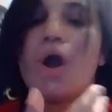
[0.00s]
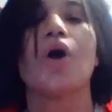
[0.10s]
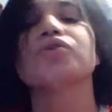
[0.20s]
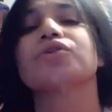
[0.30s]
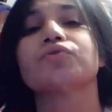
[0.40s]

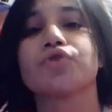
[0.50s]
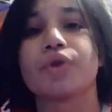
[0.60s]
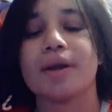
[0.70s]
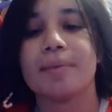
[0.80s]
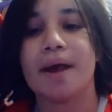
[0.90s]
Also
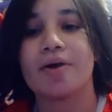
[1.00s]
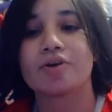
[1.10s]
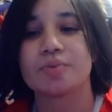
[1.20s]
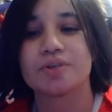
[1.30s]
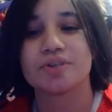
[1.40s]
Dream
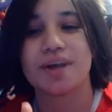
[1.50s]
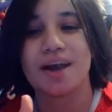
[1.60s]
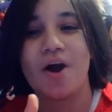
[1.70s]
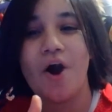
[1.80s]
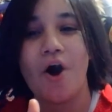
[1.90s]
House, which is like
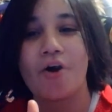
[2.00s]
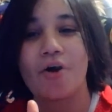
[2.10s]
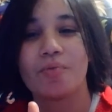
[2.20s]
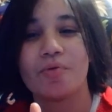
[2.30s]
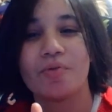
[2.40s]
a
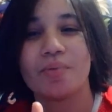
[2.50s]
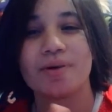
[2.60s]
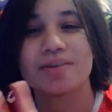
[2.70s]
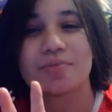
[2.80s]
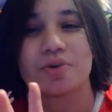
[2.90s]
horror movie,
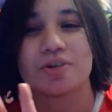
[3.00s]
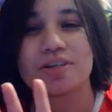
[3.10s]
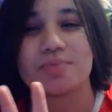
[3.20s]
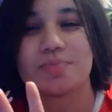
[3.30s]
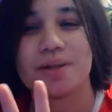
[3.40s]
but it's more
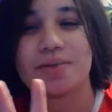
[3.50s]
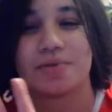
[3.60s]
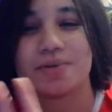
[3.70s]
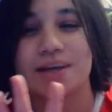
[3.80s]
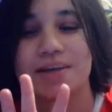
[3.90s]
suspense
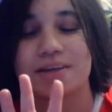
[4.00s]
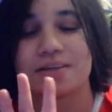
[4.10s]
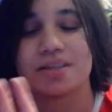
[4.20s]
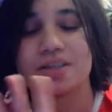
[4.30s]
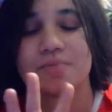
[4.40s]
versus like a
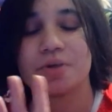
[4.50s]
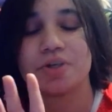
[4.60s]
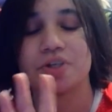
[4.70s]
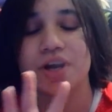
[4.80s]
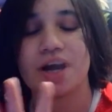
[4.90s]

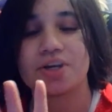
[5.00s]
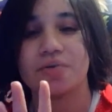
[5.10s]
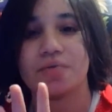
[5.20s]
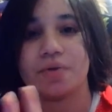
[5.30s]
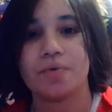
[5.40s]
suspense
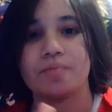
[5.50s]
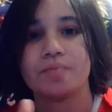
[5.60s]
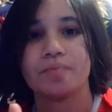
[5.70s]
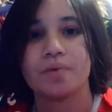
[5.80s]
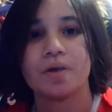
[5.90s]
slasher film.
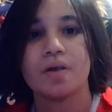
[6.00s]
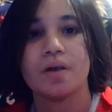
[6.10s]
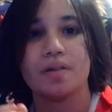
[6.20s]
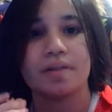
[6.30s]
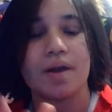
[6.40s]

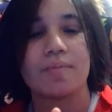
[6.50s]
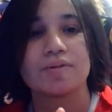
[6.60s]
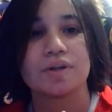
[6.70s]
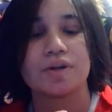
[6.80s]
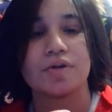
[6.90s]
That
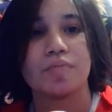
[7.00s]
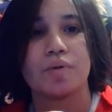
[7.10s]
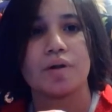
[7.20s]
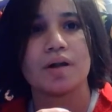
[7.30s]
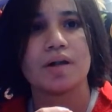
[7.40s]
was a good
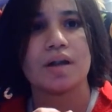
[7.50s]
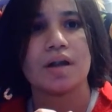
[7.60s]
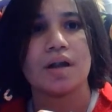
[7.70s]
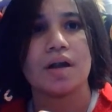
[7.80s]
one.